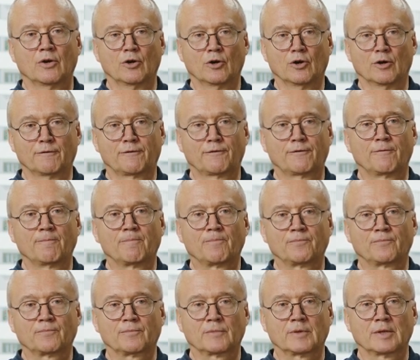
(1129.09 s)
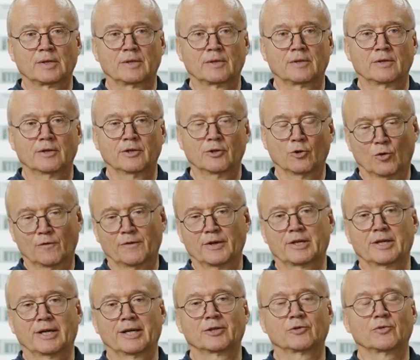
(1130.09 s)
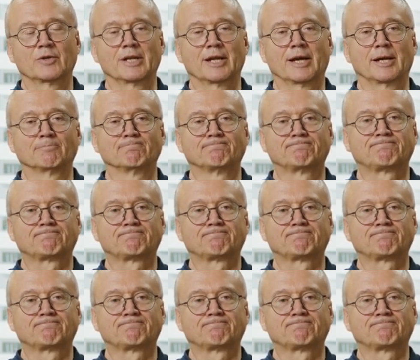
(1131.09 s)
of an overcurrent relay.